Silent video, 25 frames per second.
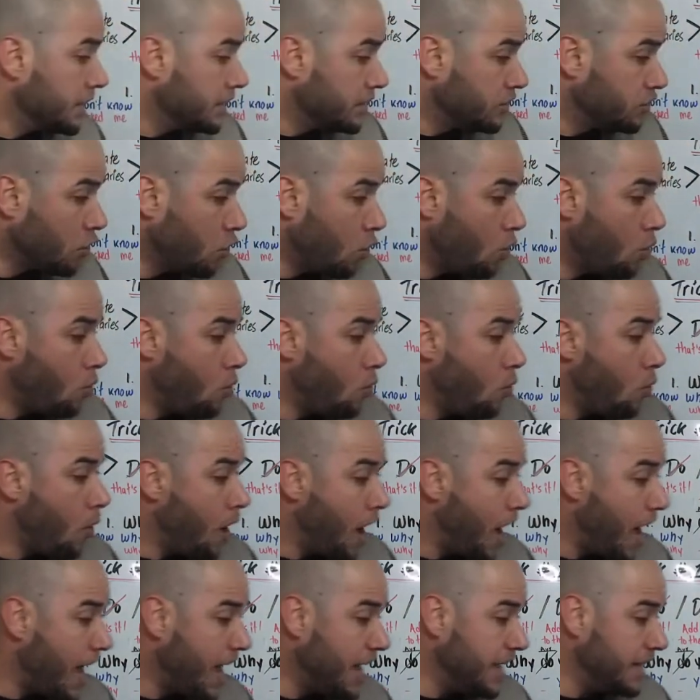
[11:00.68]
So
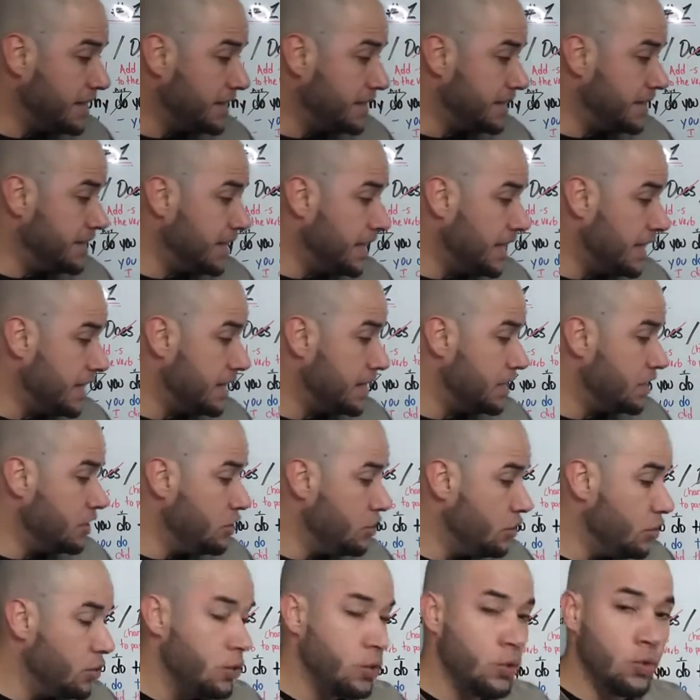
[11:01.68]
why didn't
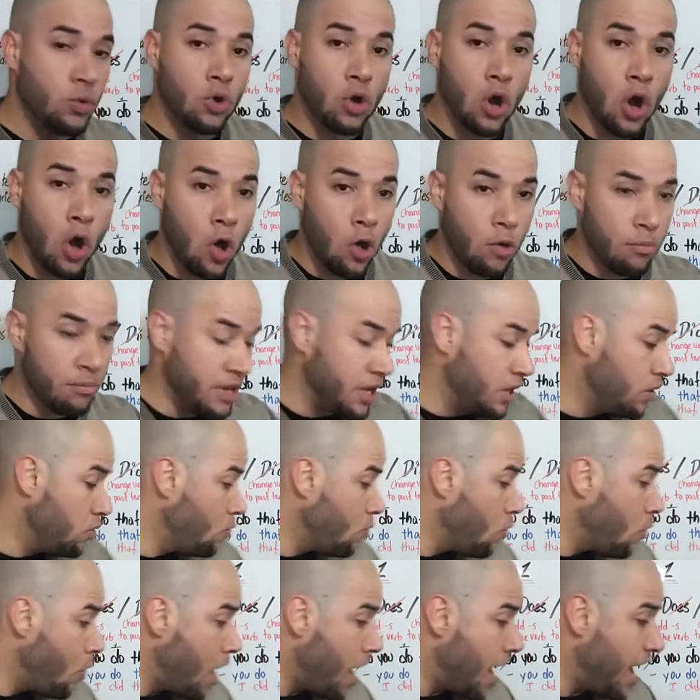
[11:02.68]
you call me?
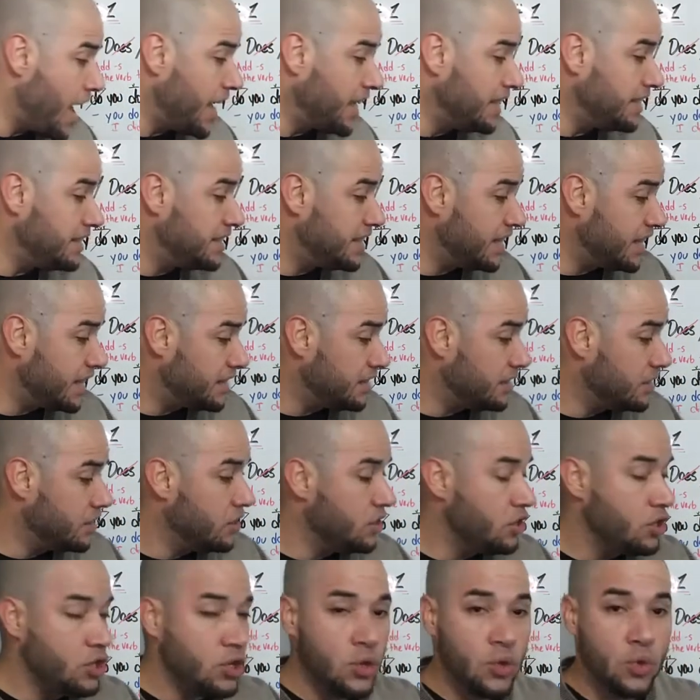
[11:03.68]
Why didn't
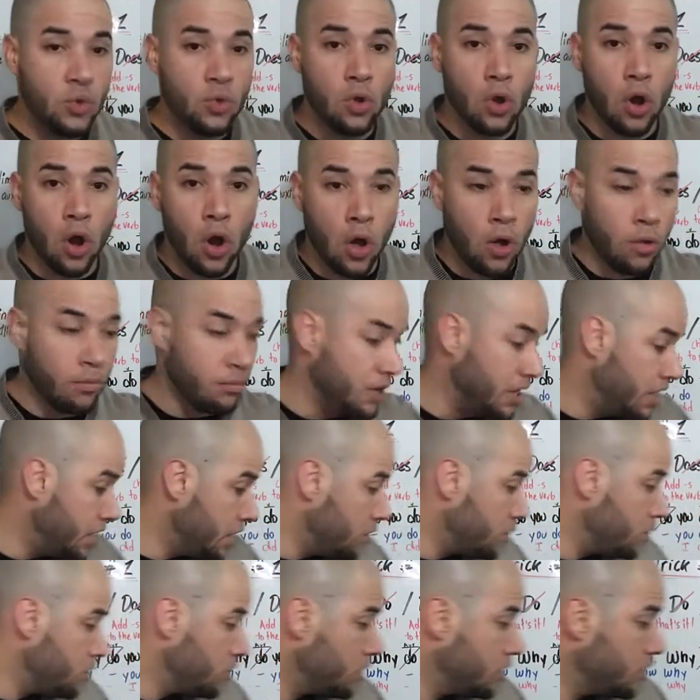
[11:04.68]
you call
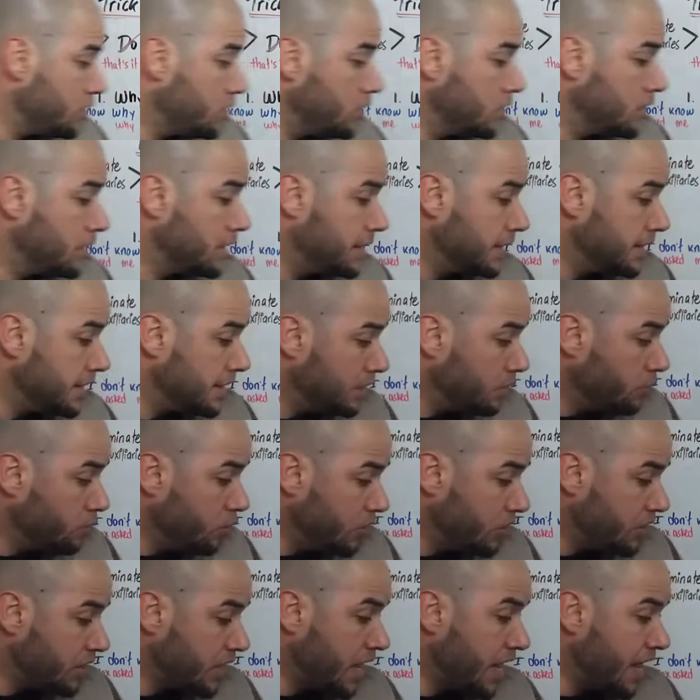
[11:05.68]
me?
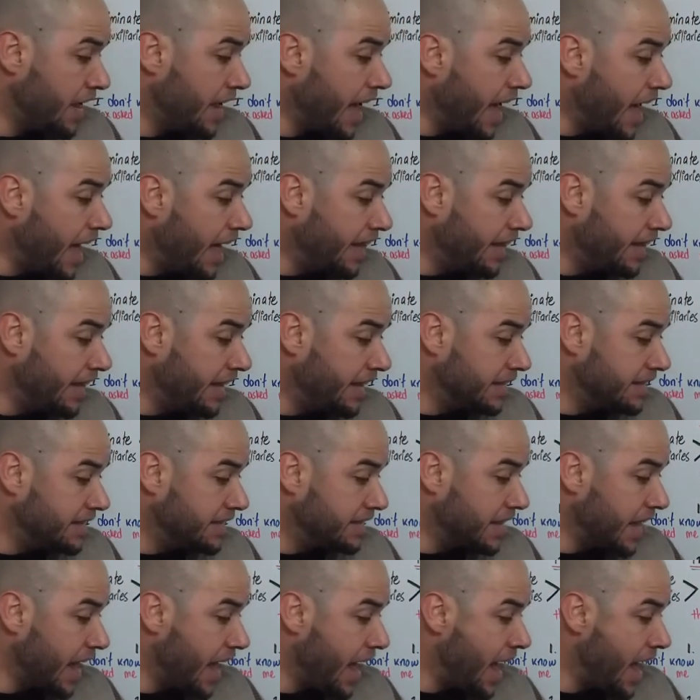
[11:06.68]
We say
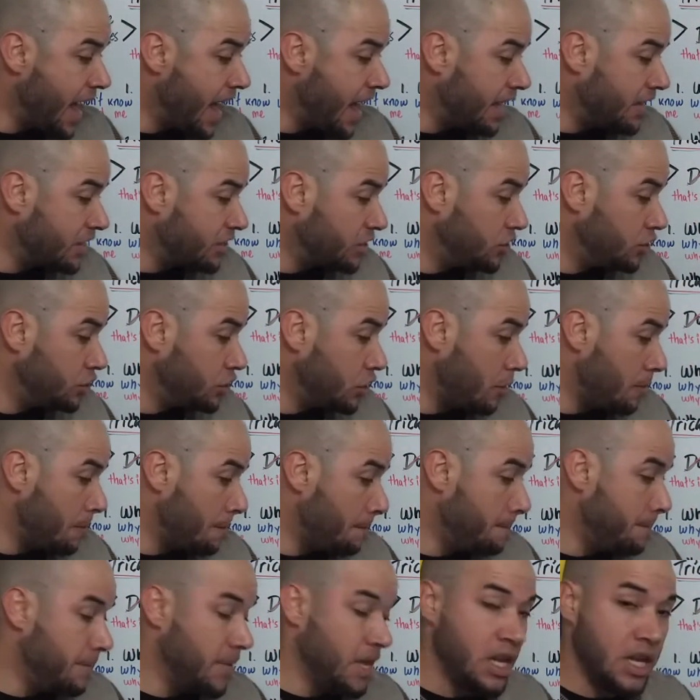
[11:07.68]
Alex asked
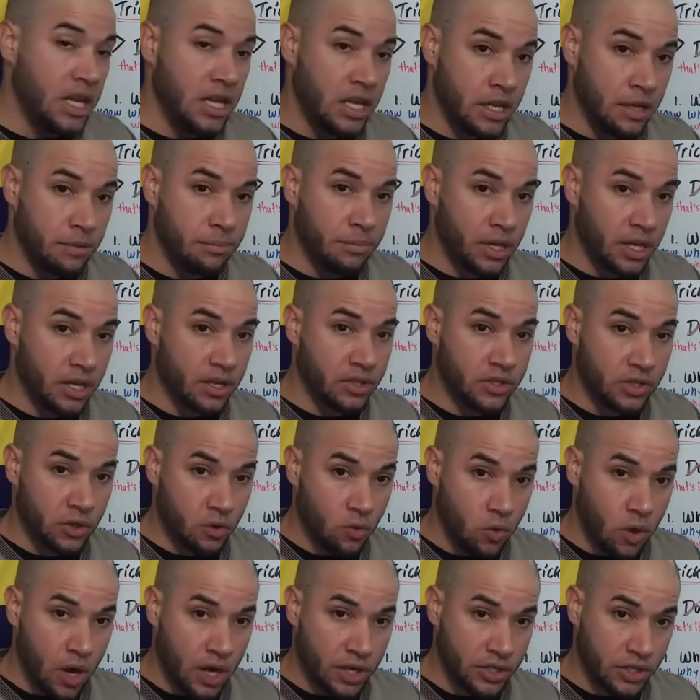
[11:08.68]
me, because the
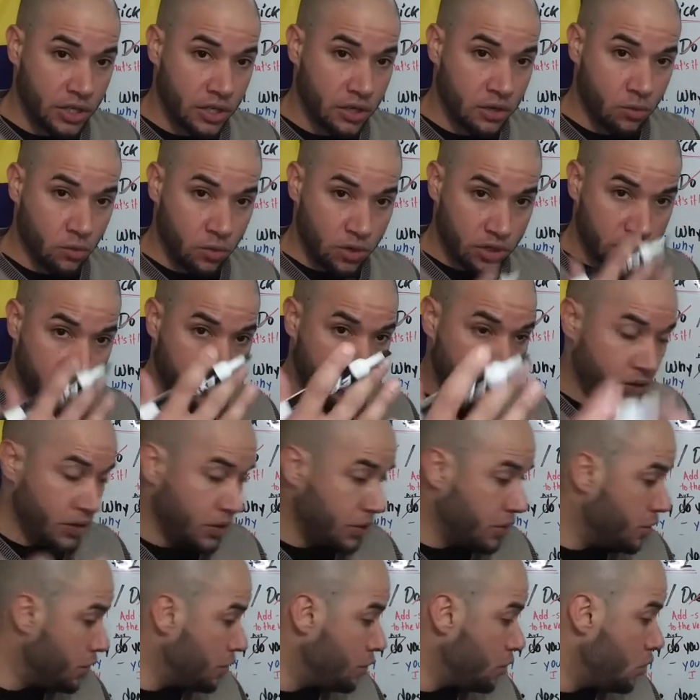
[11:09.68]
question was for
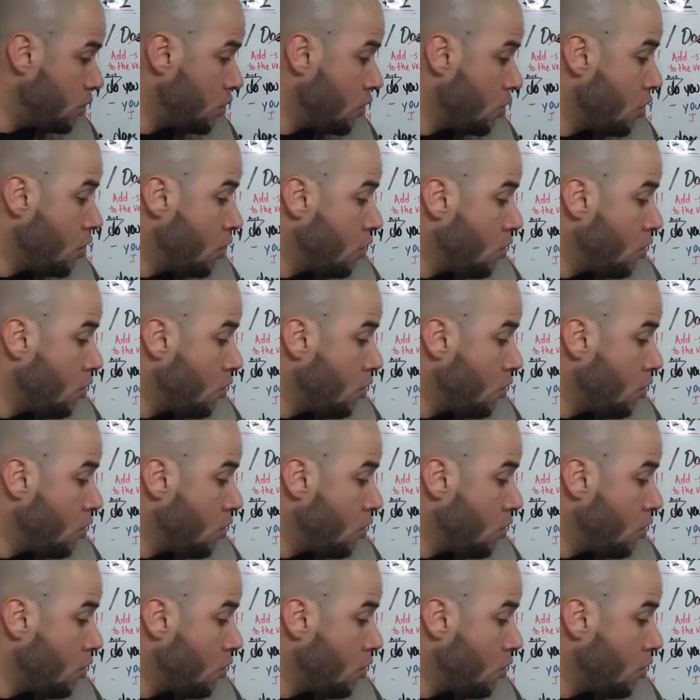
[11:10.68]
you.